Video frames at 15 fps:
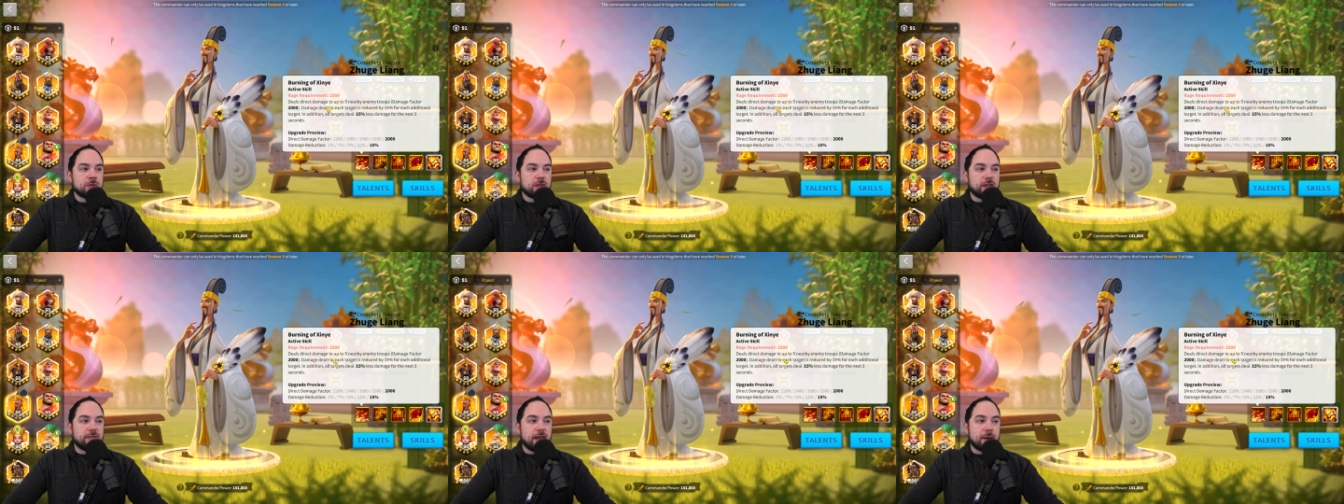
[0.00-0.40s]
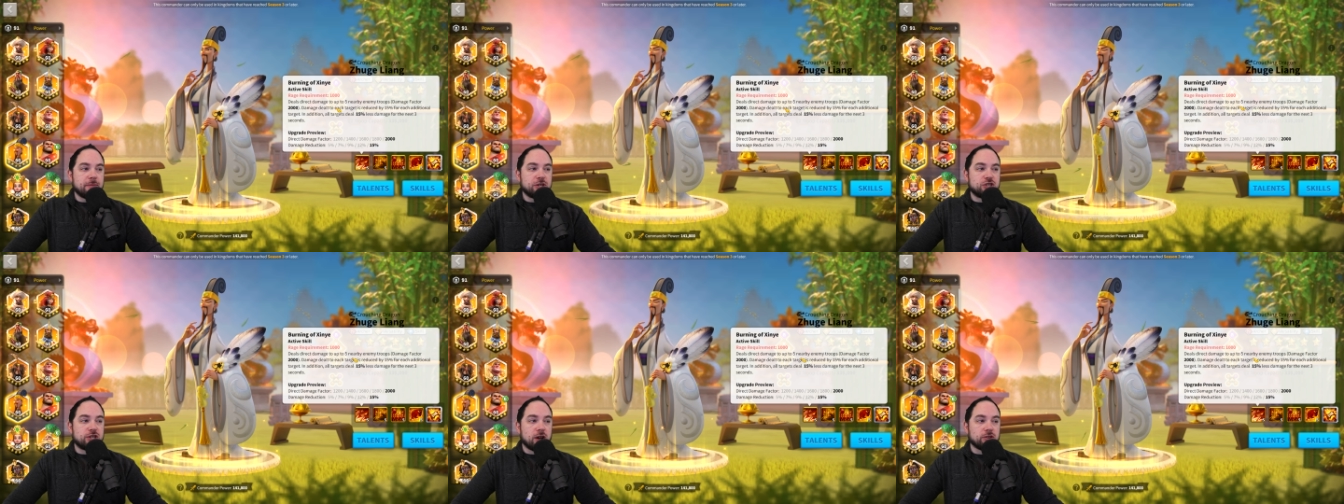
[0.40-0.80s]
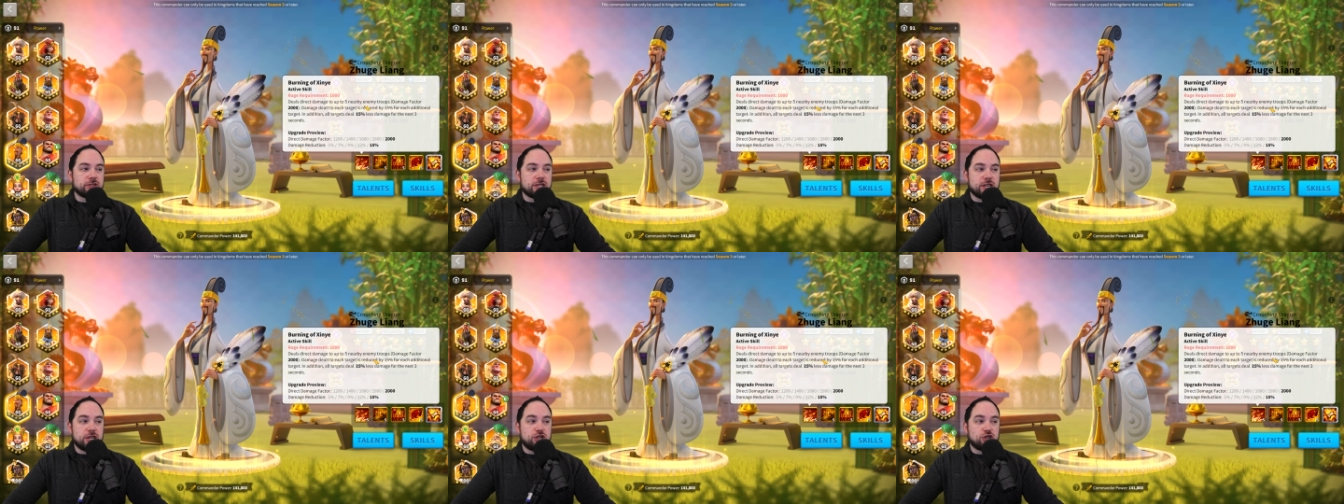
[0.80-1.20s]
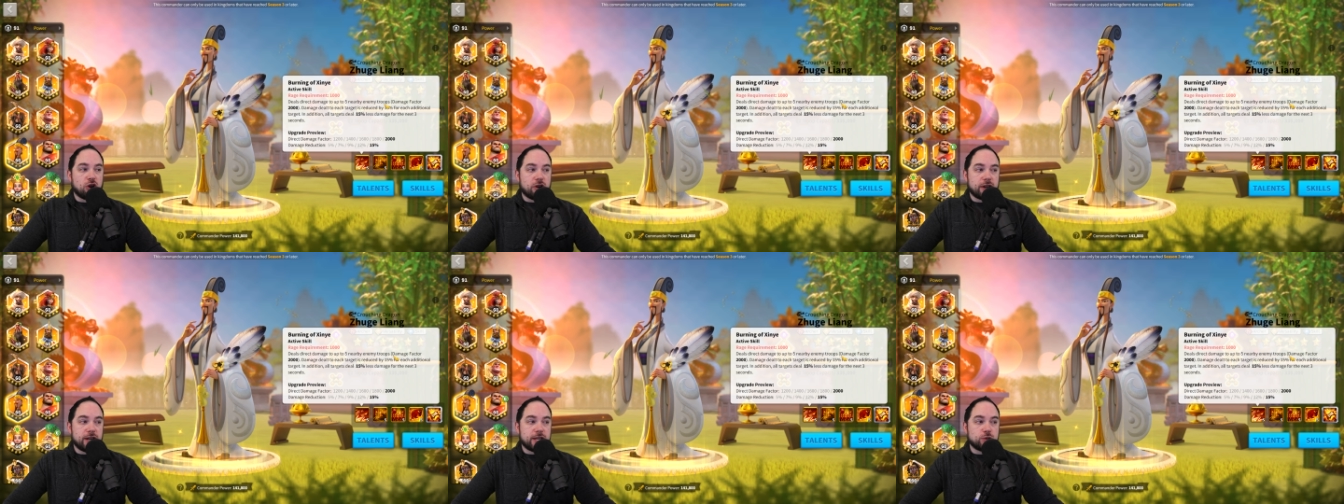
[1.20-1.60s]
the damage dealt to each
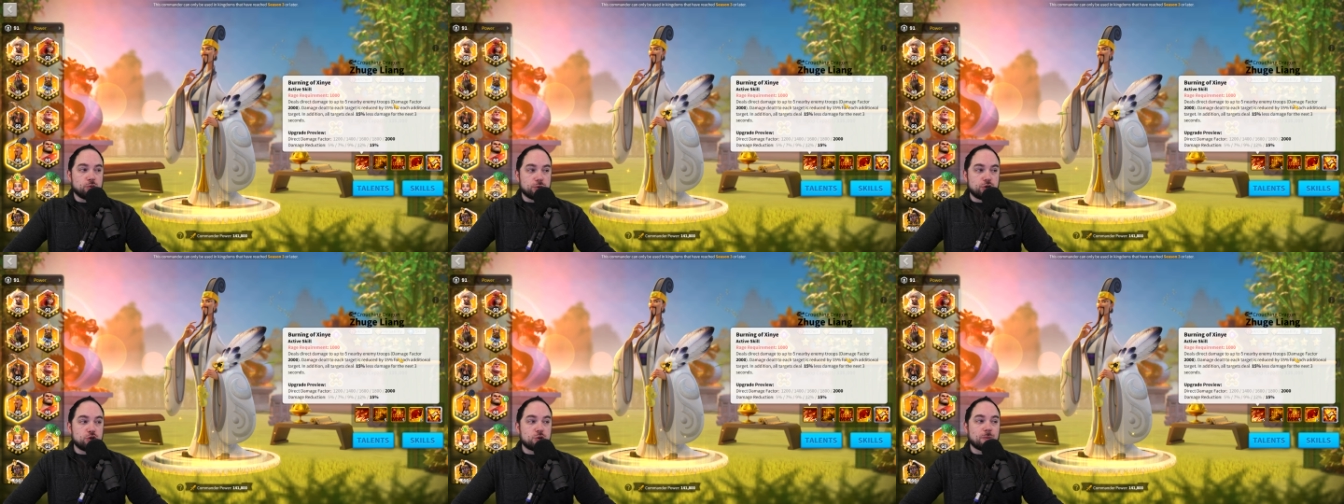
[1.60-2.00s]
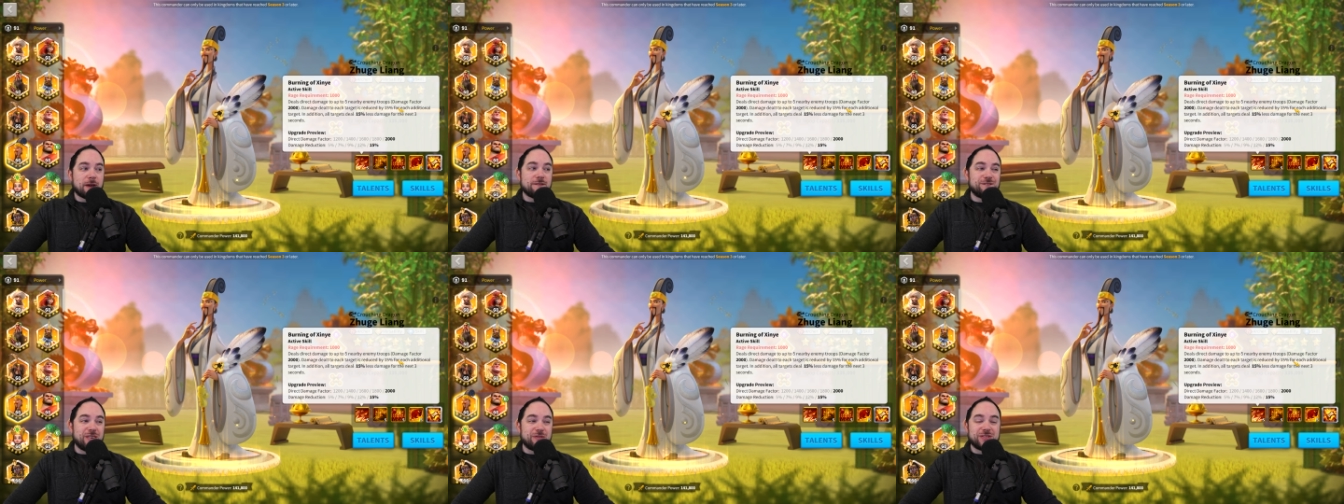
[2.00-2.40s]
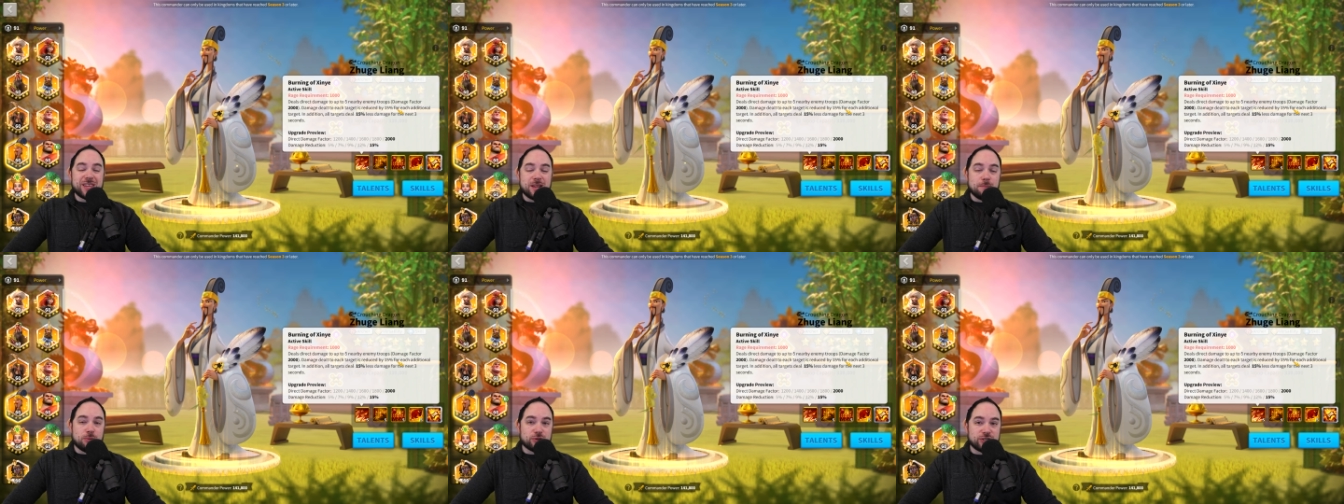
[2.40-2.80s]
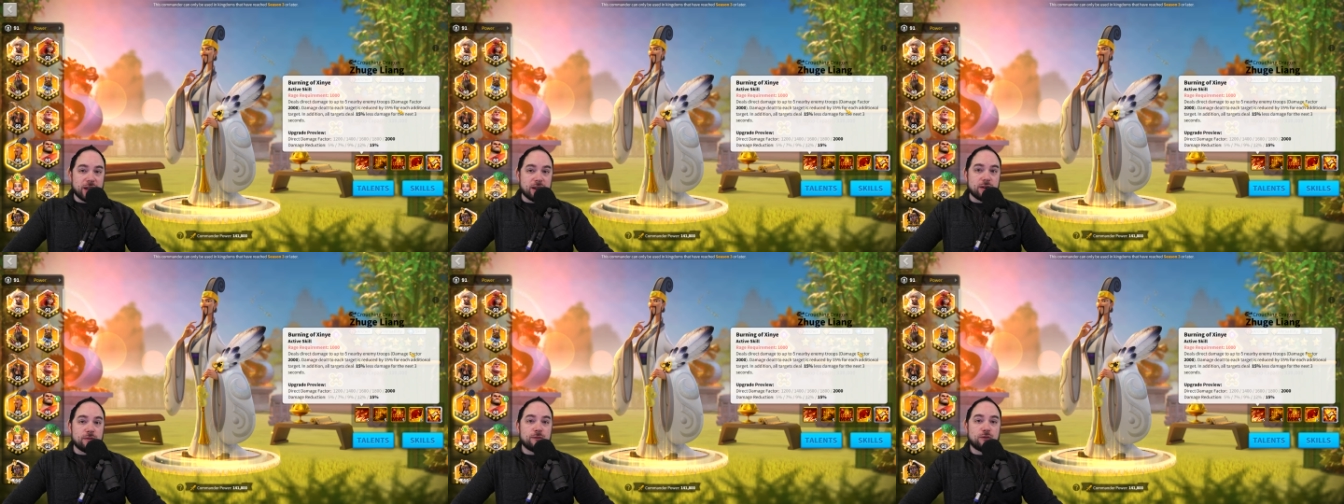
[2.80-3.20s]
target is reduced by
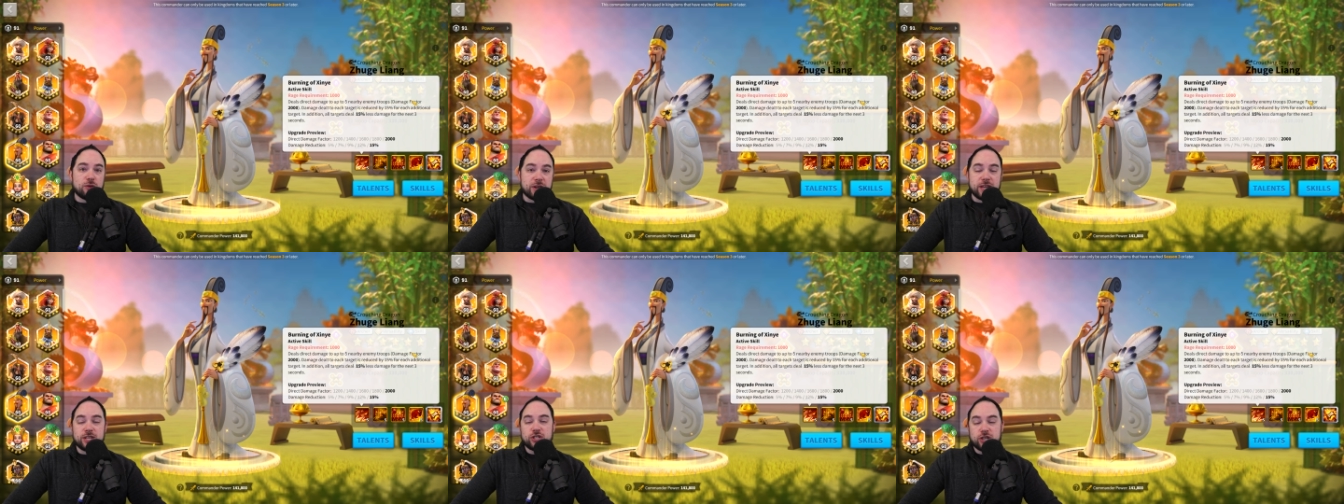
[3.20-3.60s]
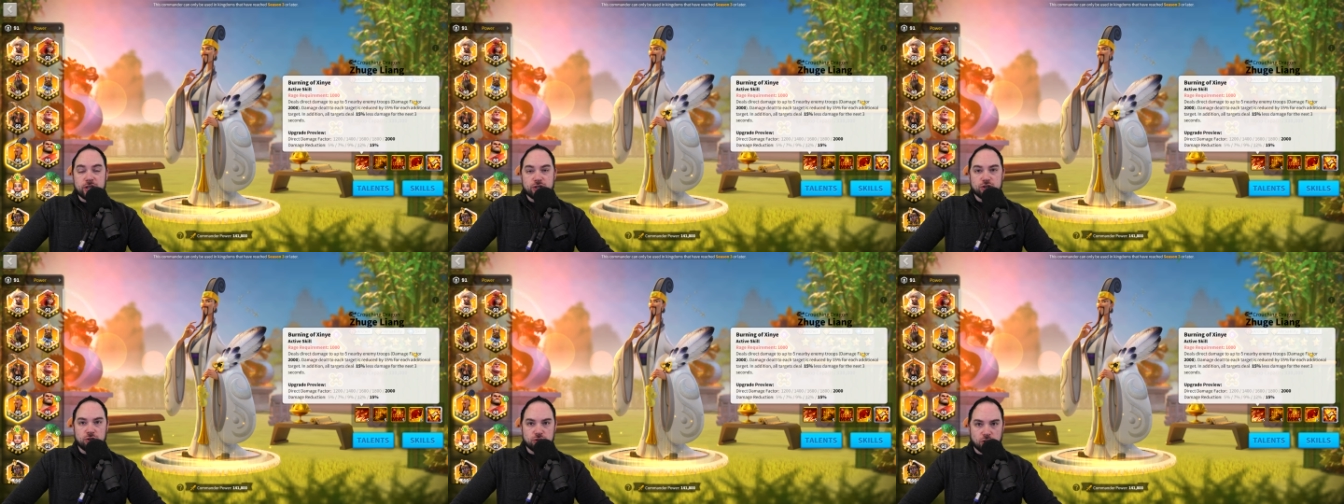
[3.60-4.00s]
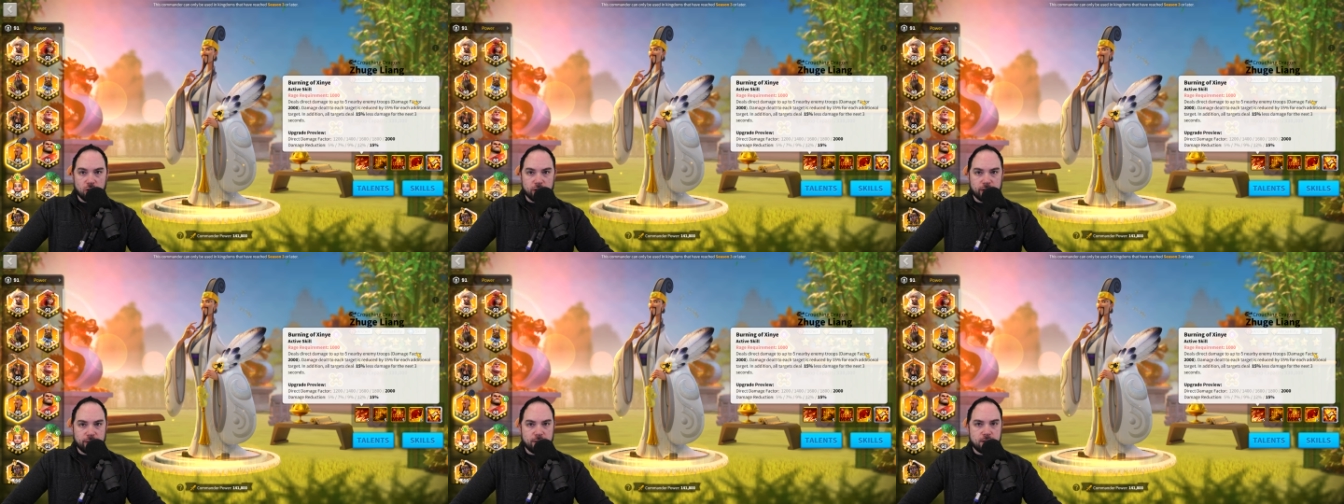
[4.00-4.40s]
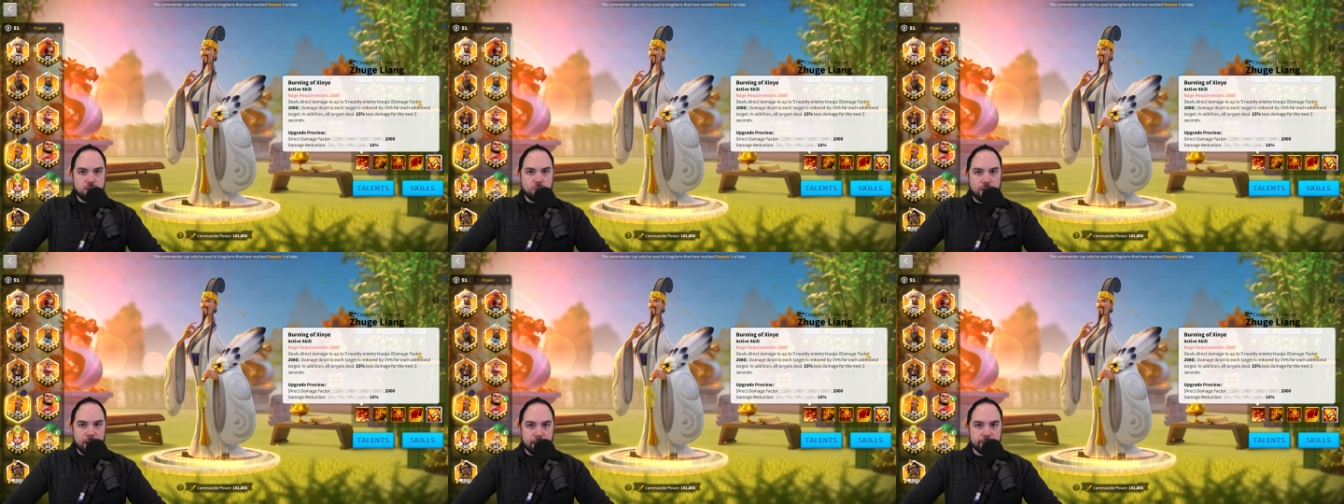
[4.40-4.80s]
15% for each additional target that
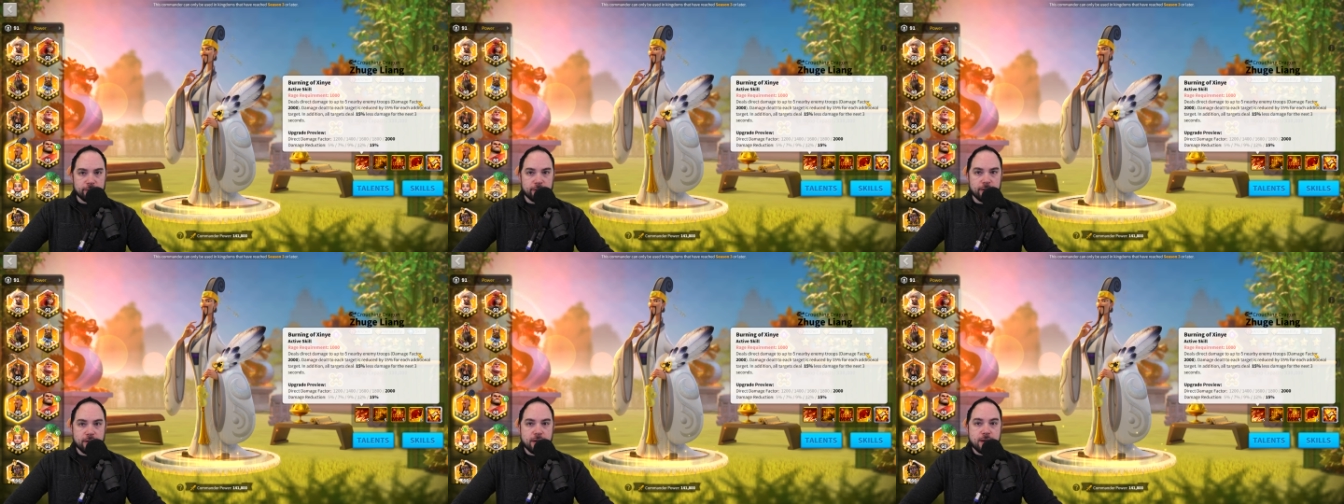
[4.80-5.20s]
you hit.